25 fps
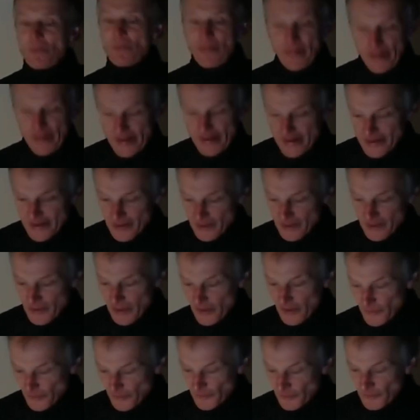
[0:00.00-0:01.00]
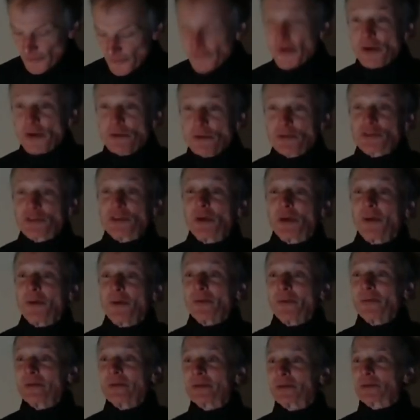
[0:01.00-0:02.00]
the
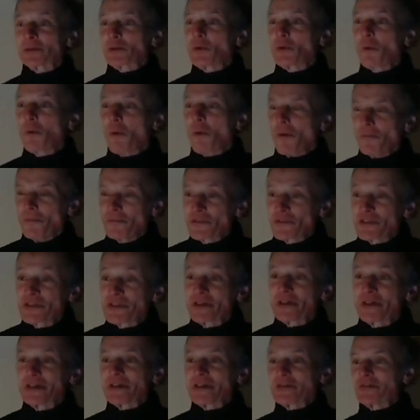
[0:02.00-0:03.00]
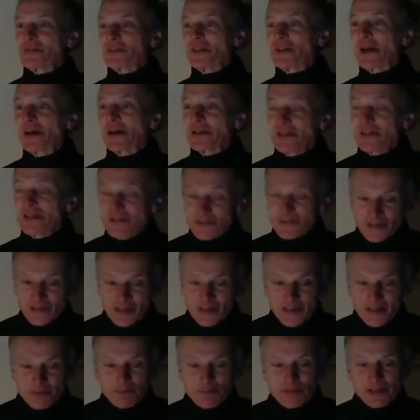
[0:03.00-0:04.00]
photon, quanta of light
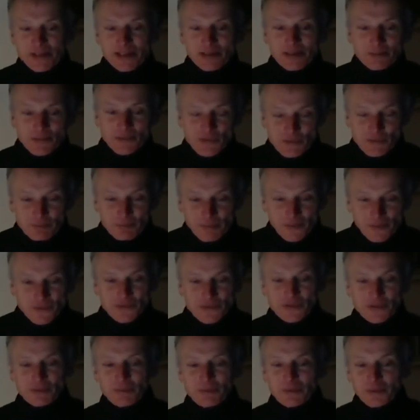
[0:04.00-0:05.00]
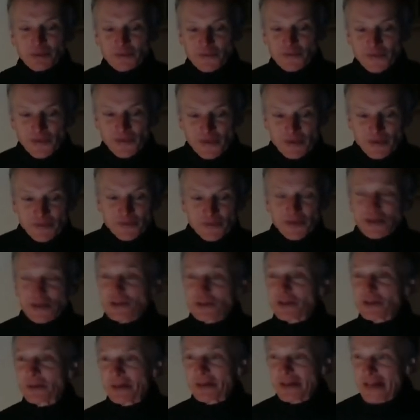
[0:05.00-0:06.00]
being responsible for the
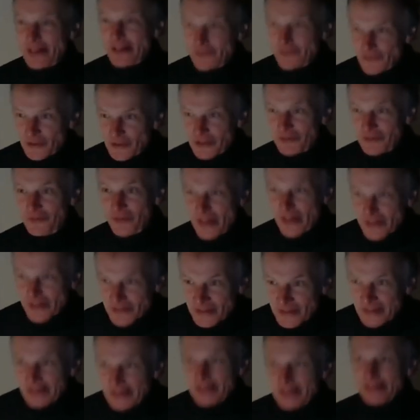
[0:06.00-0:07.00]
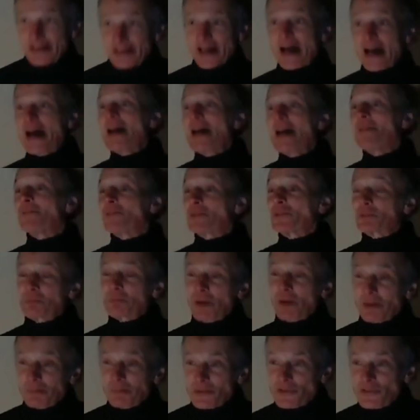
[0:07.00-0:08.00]
photoelectric effect, and
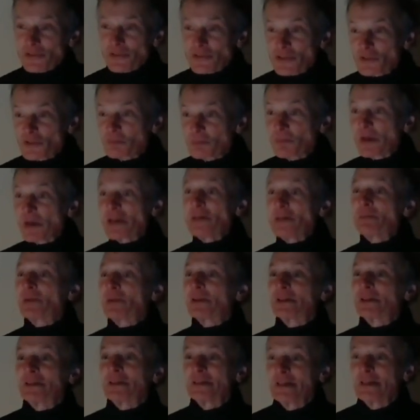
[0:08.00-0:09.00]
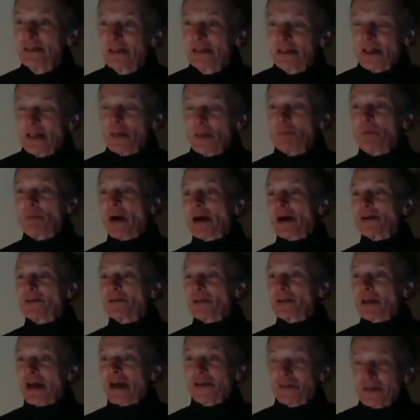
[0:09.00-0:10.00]
published his paper about
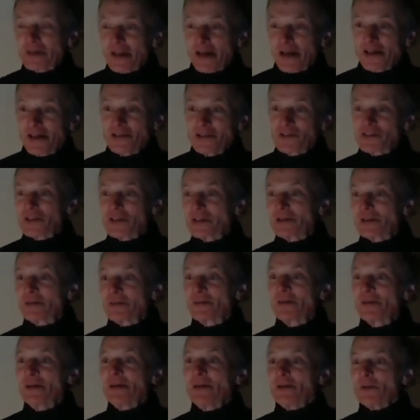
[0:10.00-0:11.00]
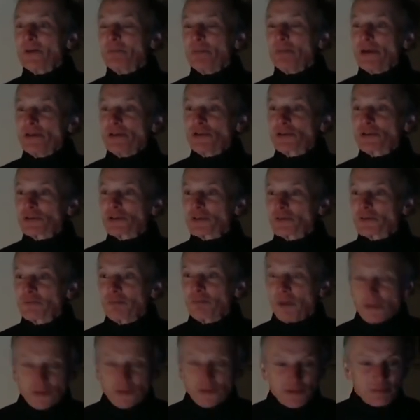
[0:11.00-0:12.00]
analyzing the motion of
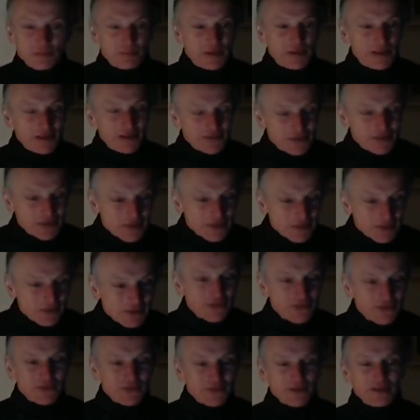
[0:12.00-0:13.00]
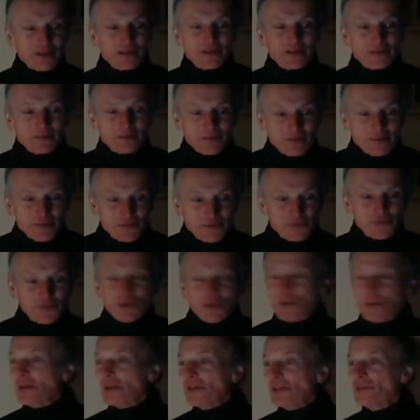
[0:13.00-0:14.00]
pollen particles in
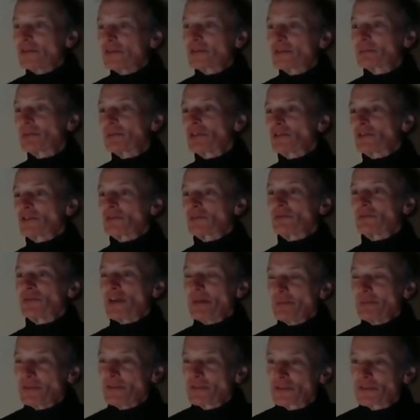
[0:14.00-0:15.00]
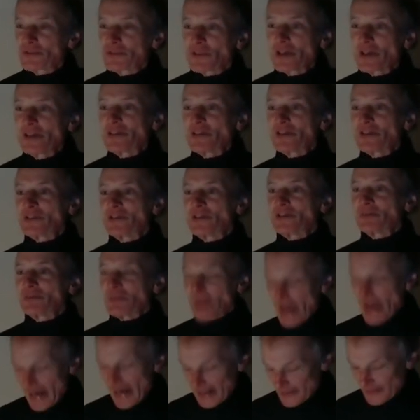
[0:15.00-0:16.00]
fluids, which demonstrated the
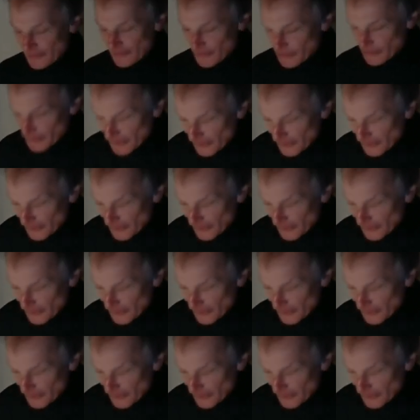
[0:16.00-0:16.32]
actual